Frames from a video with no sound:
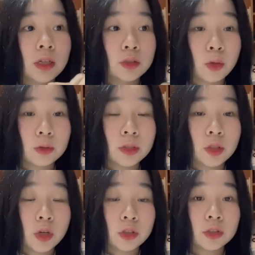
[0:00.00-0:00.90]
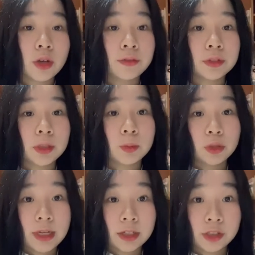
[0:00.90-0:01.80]
total cost of the
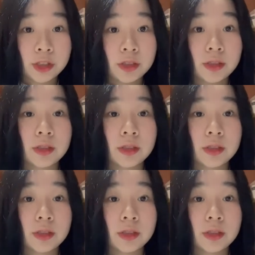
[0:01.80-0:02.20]
productions.